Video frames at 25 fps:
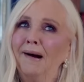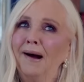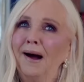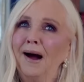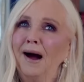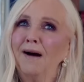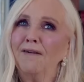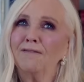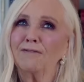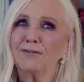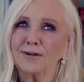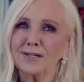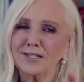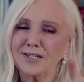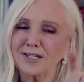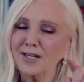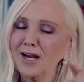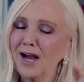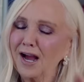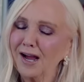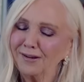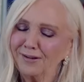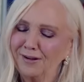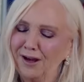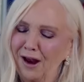For a
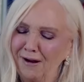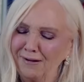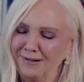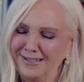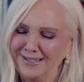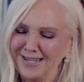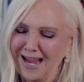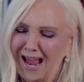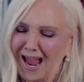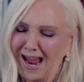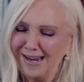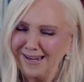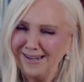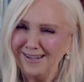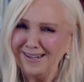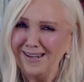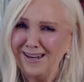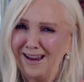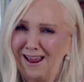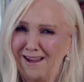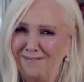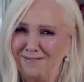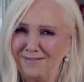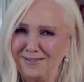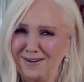start, don't say
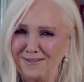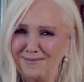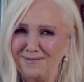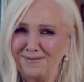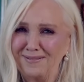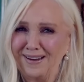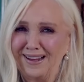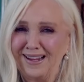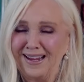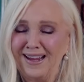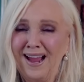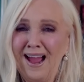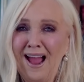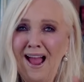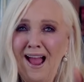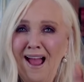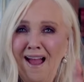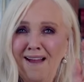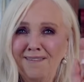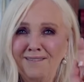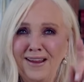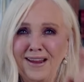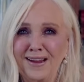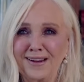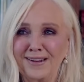inevitably,
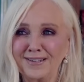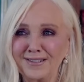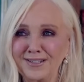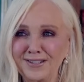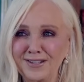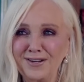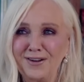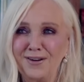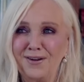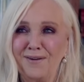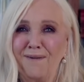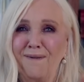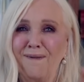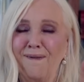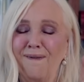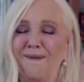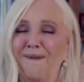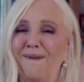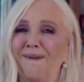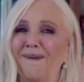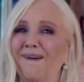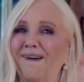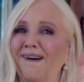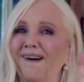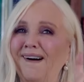because
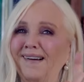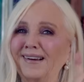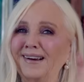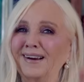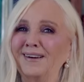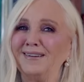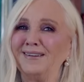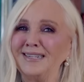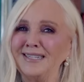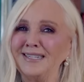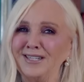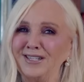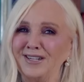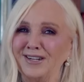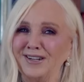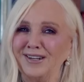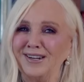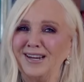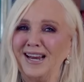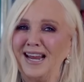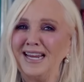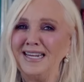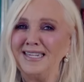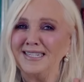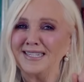your
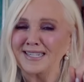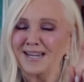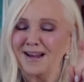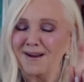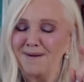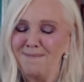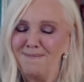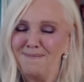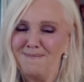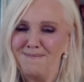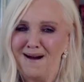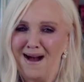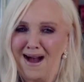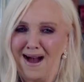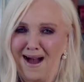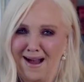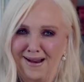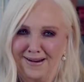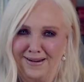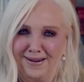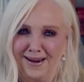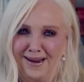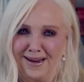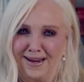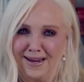question is
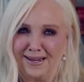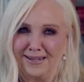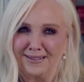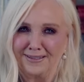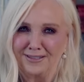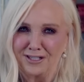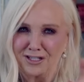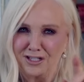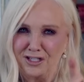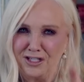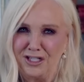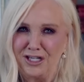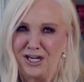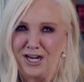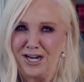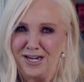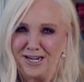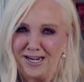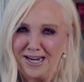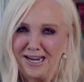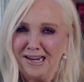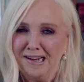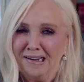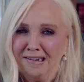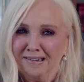commanding to
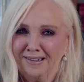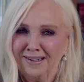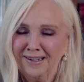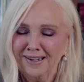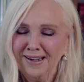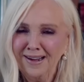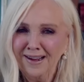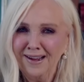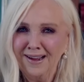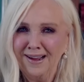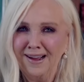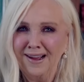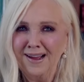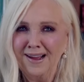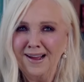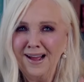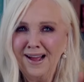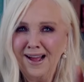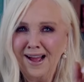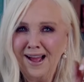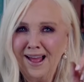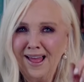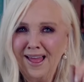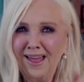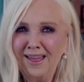Jeannie
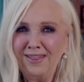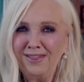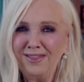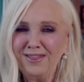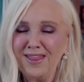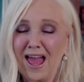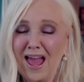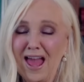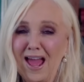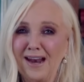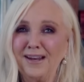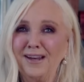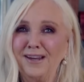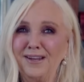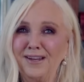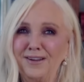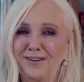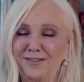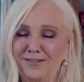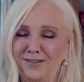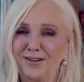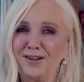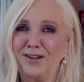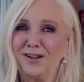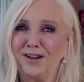that
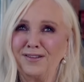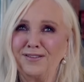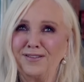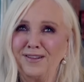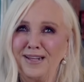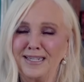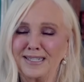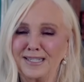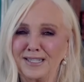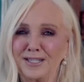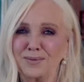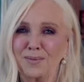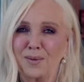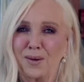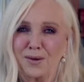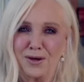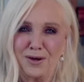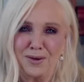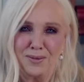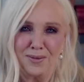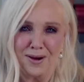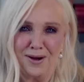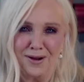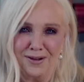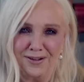this is what you
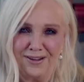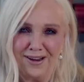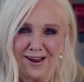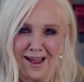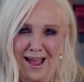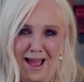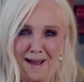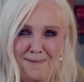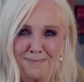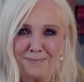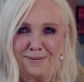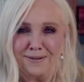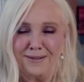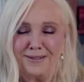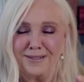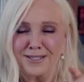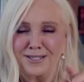want to happen.